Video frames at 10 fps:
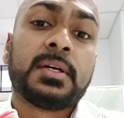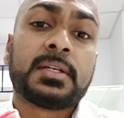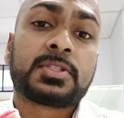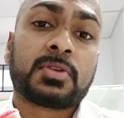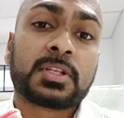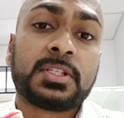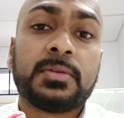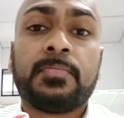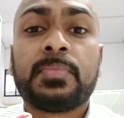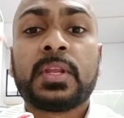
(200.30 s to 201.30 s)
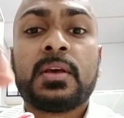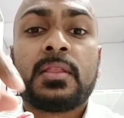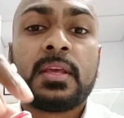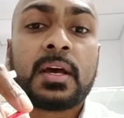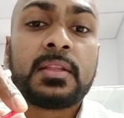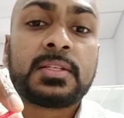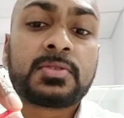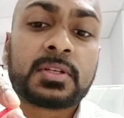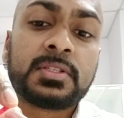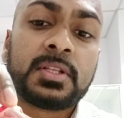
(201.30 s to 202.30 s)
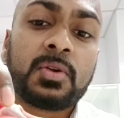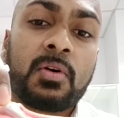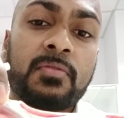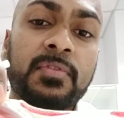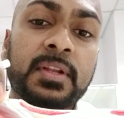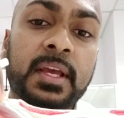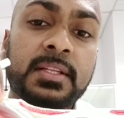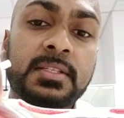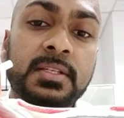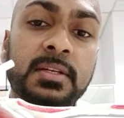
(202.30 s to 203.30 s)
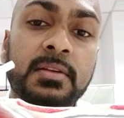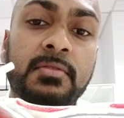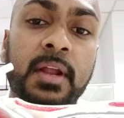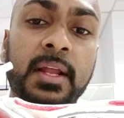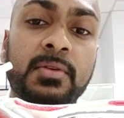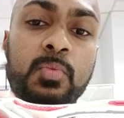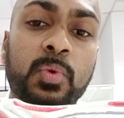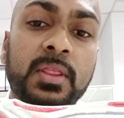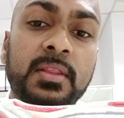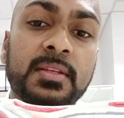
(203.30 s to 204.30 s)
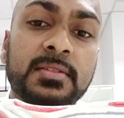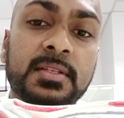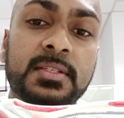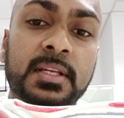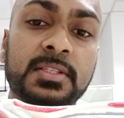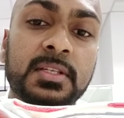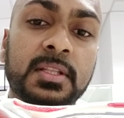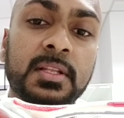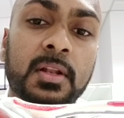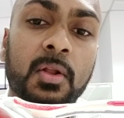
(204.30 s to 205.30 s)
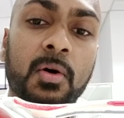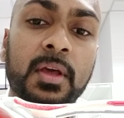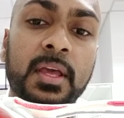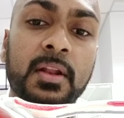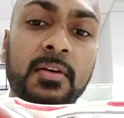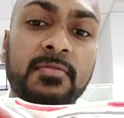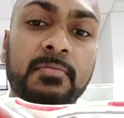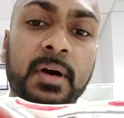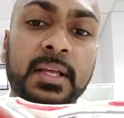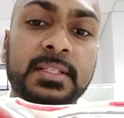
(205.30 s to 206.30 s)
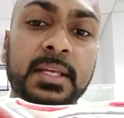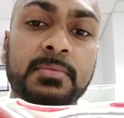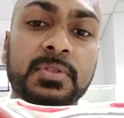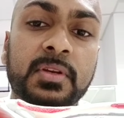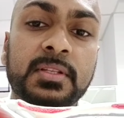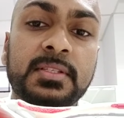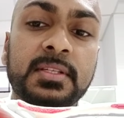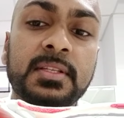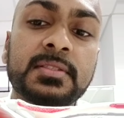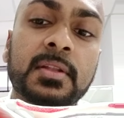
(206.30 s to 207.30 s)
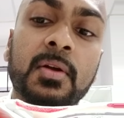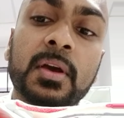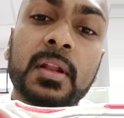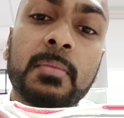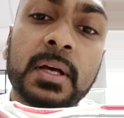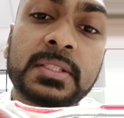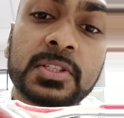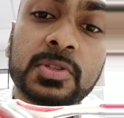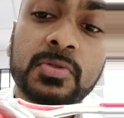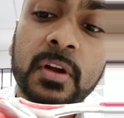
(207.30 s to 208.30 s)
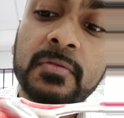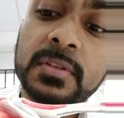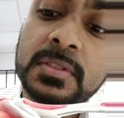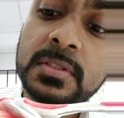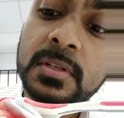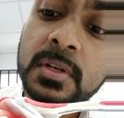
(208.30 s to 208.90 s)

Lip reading: structure. The other structure that often gets dragged with this is actually the long head of biceps. You can see this, the long head of biceps actually travels